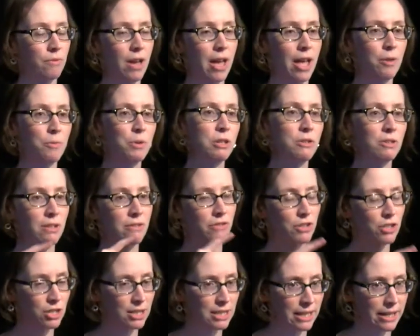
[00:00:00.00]
how do we use
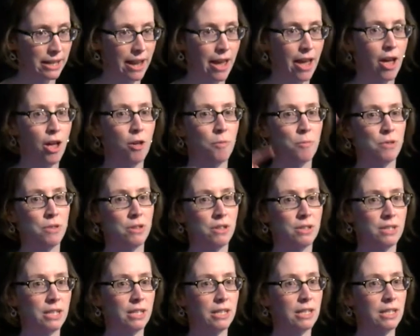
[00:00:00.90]
efficiency to help the
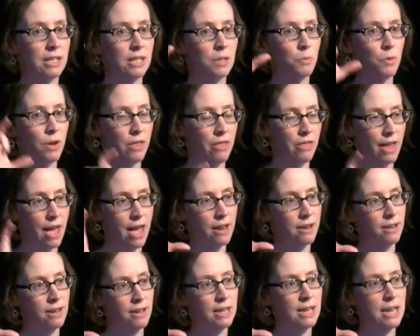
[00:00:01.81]
utilities with
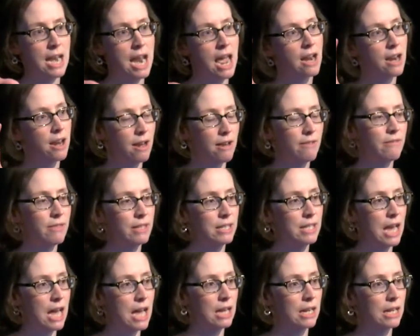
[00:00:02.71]
that neck of the
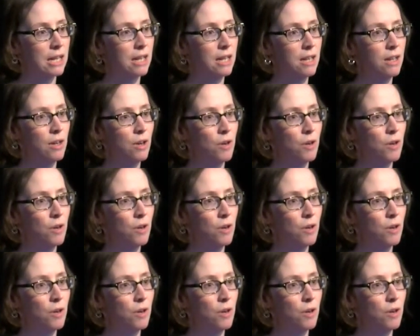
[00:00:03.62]
duck?